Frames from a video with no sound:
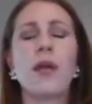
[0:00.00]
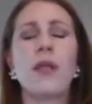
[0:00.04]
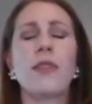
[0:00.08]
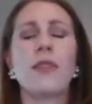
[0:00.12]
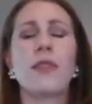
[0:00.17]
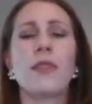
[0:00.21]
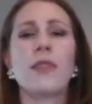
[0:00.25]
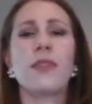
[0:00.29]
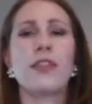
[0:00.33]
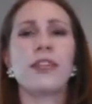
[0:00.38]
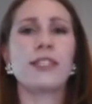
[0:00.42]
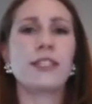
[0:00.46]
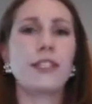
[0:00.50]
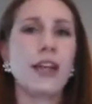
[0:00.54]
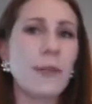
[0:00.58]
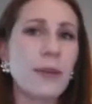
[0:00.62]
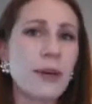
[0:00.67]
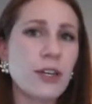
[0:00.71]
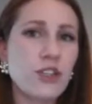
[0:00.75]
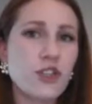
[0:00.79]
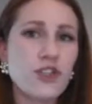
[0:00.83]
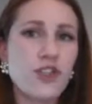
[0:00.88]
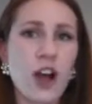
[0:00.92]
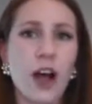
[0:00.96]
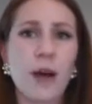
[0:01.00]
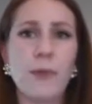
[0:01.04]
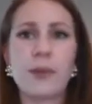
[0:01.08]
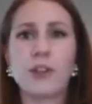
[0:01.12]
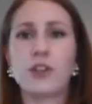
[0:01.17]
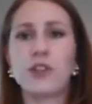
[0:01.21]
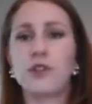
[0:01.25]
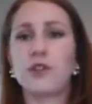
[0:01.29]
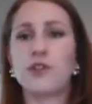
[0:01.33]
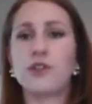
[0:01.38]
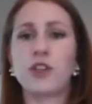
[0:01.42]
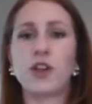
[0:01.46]
The stomach's job is
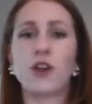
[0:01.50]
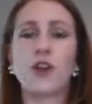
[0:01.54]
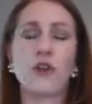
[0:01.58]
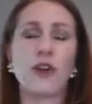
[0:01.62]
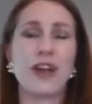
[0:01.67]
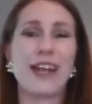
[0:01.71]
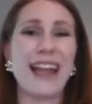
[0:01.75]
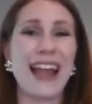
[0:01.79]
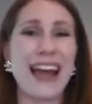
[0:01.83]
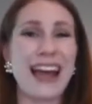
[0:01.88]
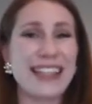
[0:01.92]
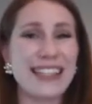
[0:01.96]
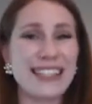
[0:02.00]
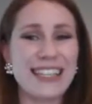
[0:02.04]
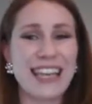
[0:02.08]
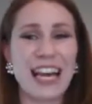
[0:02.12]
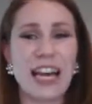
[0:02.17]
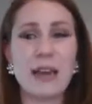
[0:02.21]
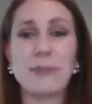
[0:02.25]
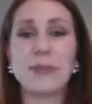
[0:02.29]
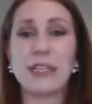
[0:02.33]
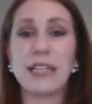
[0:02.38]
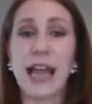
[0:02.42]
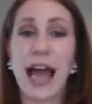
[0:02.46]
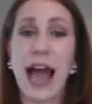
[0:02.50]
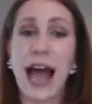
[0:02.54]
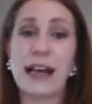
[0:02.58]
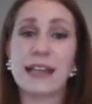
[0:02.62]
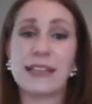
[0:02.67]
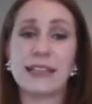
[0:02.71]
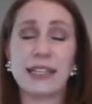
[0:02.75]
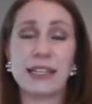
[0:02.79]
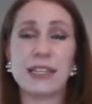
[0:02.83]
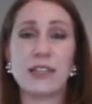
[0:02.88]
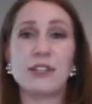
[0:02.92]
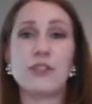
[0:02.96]
to secrete enzymes and
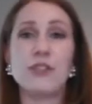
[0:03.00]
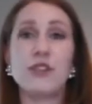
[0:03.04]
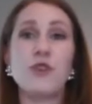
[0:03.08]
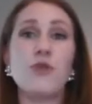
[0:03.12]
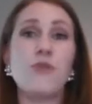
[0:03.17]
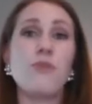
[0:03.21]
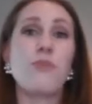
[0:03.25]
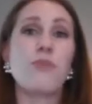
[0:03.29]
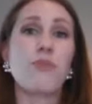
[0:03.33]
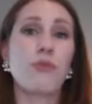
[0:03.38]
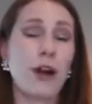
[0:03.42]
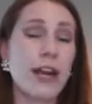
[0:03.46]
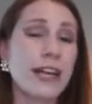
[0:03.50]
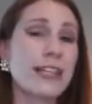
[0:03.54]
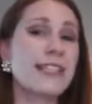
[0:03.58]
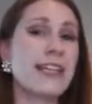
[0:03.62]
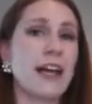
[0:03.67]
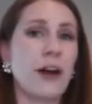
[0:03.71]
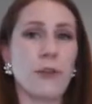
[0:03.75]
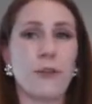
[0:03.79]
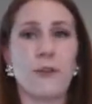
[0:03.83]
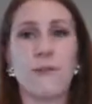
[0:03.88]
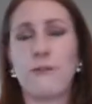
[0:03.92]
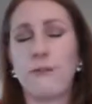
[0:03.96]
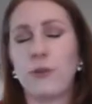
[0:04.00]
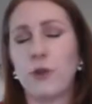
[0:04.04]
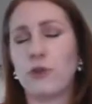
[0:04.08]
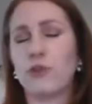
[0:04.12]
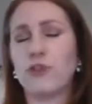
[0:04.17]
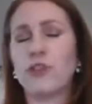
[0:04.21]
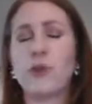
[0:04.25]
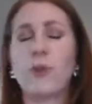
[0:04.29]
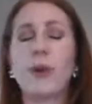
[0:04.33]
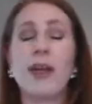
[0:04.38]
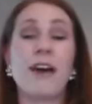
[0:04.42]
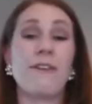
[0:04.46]
acid to break down the food.
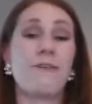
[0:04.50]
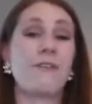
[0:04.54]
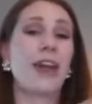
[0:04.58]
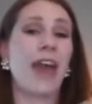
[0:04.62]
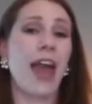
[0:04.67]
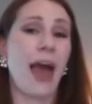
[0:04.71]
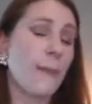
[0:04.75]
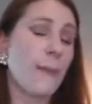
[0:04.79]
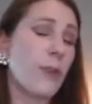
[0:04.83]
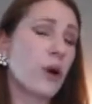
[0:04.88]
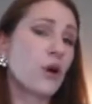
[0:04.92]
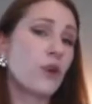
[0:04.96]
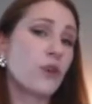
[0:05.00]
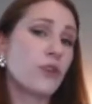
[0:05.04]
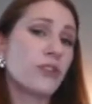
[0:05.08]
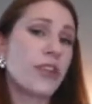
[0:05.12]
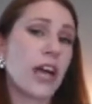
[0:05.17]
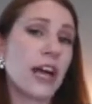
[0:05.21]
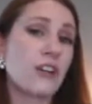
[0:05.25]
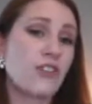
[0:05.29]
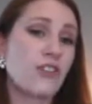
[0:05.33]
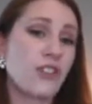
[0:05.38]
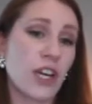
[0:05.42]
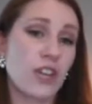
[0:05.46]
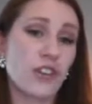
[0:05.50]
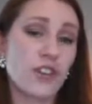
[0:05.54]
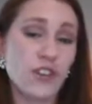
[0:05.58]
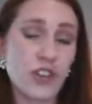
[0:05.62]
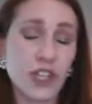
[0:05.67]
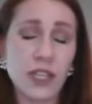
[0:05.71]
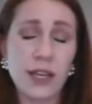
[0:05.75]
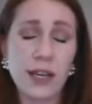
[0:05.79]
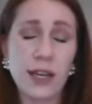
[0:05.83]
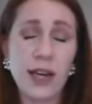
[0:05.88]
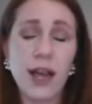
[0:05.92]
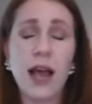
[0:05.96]
So we have chemical
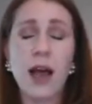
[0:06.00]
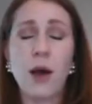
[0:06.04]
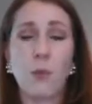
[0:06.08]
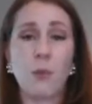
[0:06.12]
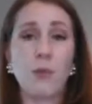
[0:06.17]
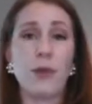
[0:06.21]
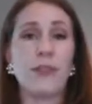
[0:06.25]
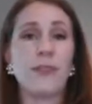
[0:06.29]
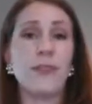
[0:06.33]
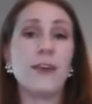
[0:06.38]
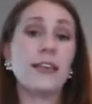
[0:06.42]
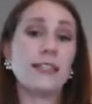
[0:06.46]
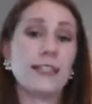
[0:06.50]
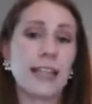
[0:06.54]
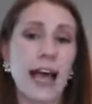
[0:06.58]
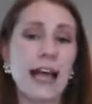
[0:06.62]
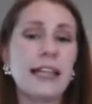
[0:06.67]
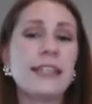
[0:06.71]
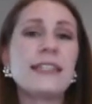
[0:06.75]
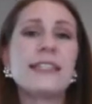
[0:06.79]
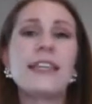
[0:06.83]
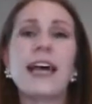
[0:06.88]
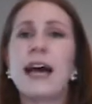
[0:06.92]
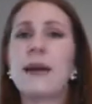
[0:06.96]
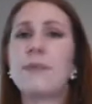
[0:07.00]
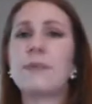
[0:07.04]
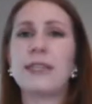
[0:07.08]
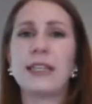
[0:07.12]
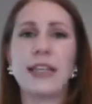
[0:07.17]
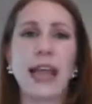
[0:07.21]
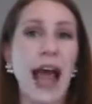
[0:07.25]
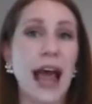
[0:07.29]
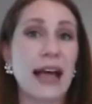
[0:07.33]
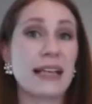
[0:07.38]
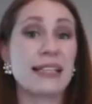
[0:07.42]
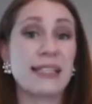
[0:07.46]
digestion with these enzymes and
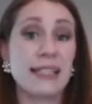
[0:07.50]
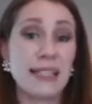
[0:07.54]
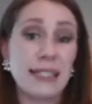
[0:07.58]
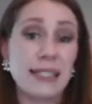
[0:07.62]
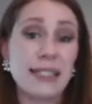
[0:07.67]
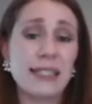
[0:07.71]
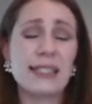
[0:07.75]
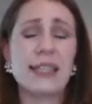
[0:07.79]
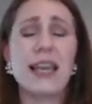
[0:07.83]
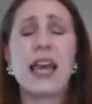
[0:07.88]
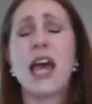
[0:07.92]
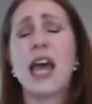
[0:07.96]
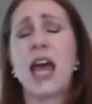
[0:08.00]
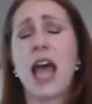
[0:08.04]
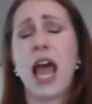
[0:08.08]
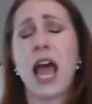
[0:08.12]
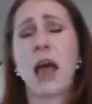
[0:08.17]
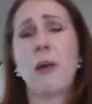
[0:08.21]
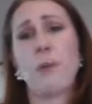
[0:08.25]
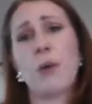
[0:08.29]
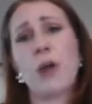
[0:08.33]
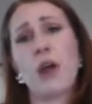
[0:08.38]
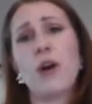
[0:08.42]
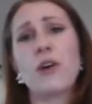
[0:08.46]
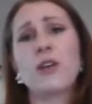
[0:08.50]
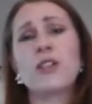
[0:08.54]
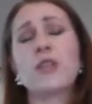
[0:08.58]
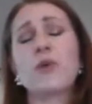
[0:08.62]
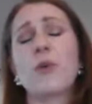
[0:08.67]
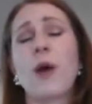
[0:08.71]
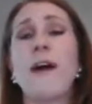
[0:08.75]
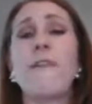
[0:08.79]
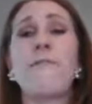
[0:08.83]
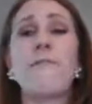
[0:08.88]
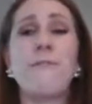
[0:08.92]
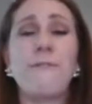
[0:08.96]
acids, and we also
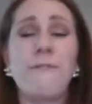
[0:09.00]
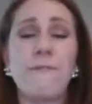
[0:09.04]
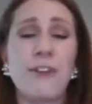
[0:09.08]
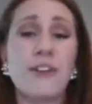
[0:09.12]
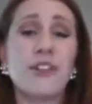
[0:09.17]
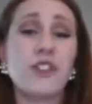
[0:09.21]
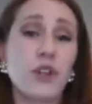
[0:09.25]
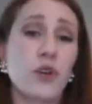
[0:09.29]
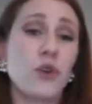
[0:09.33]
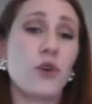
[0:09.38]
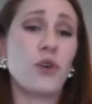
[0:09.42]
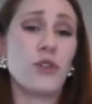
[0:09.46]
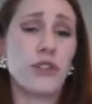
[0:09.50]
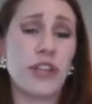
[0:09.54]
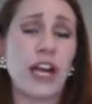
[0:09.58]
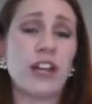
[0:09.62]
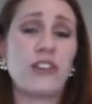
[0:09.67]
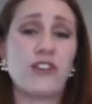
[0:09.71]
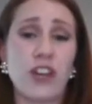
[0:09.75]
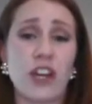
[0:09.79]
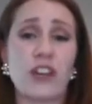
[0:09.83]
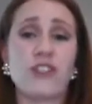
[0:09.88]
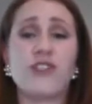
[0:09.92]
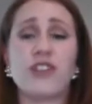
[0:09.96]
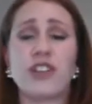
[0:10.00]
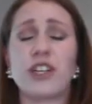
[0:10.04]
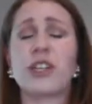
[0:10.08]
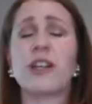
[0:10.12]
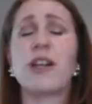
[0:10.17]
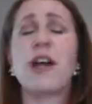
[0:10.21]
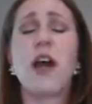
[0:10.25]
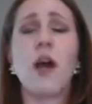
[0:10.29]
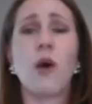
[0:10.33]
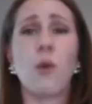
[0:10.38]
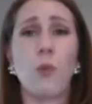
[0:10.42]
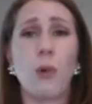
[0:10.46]
have physical digestion
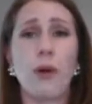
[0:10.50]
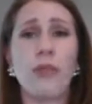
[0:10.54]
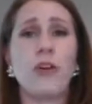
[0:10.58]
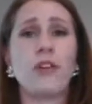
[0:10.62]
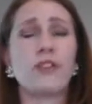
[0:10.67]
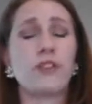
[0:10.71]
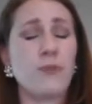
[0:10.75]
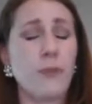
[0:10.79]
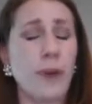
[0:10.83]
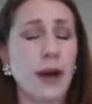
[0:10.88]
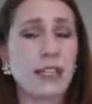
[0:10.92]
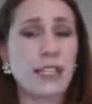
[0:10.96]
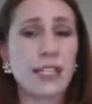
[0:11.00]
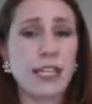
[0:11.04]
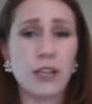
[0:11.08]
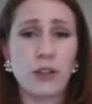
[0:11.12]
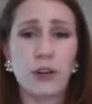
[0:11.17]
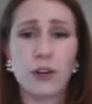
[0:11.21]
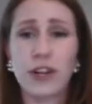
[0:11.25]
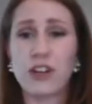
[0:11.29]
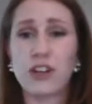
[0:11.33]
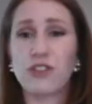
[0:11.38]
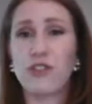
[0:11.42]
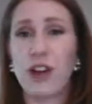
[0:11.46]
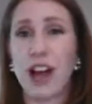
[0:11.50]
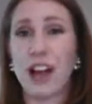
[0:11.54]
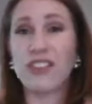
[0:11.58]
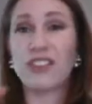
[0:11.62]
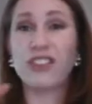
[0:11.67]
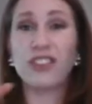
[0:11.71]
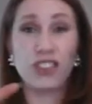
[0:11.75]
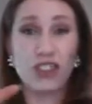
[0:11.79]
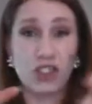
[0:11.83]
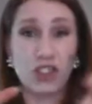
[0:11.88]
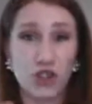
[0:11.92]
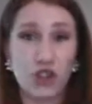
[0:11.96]
when those muscular
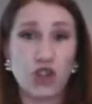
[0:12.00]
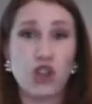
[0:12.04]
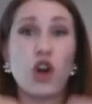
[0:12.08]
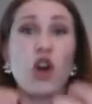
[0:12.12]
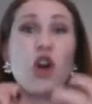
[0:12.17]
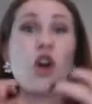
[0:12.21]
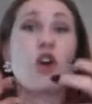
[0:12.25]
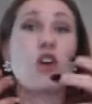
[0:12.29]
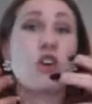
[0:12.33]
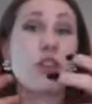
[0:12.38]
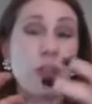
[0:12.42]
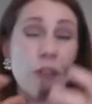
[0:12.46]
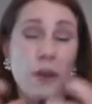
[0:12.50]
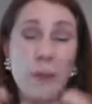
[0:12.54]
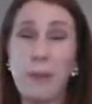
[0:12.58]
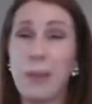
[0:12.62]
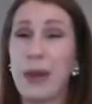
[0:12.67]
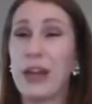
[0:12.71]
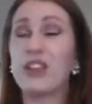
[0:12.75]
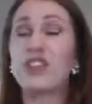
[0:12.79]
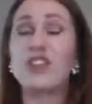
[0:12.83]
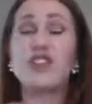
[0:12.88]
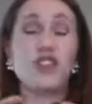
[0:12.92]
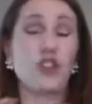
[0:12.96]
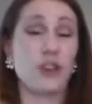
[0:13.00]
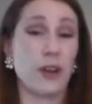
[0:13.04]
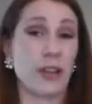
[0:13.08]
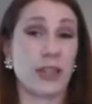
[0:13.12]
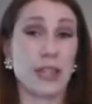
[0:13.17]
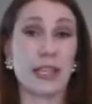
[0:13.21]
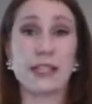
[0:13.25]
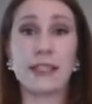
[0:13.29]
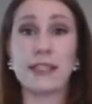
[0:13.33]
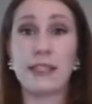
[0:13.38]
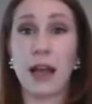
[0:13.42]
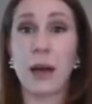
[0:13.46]
contractions churn the mixture in
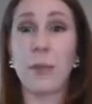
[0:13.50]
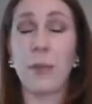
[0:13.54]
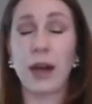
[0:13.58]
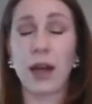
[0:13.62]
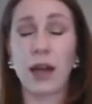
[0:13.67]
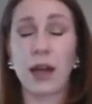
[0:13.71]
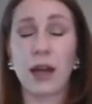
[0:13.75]
the stomach.